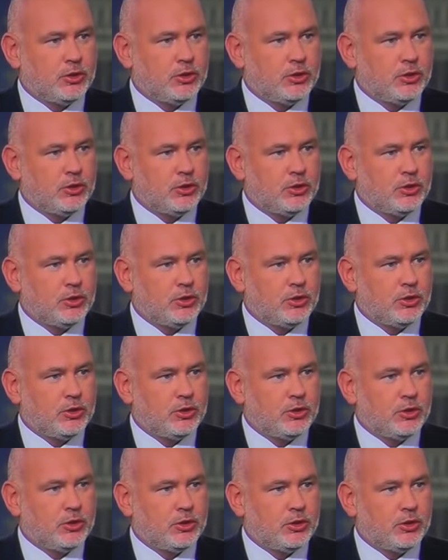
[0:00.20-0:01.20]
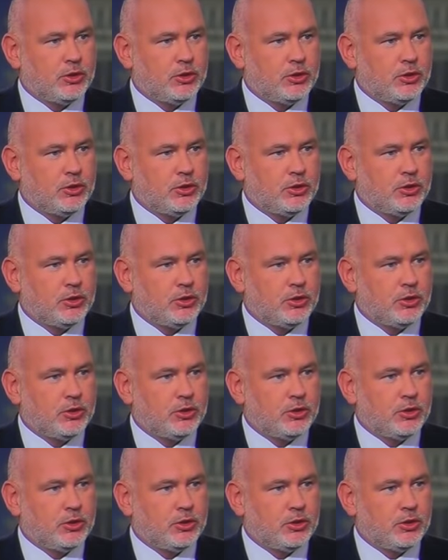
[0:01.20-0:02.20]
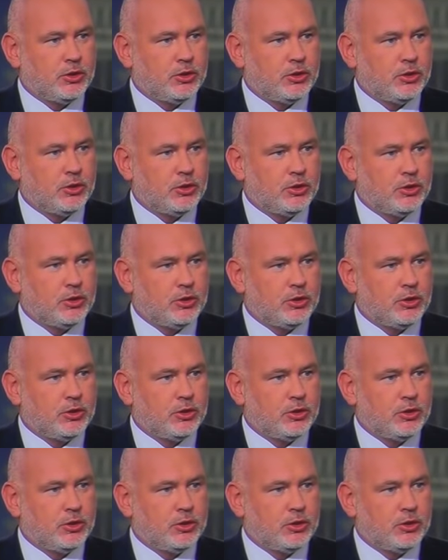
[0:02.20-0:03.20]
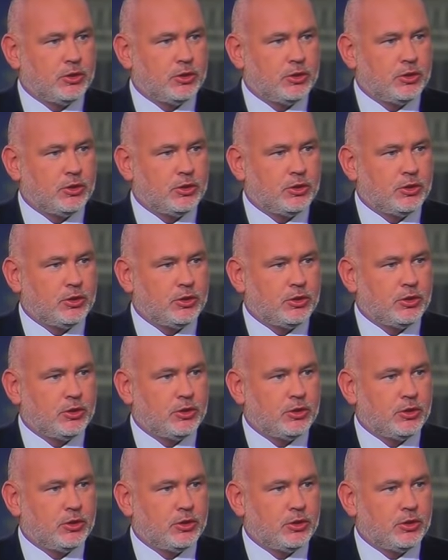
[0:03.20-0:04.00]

No words are spoken by the person on screen.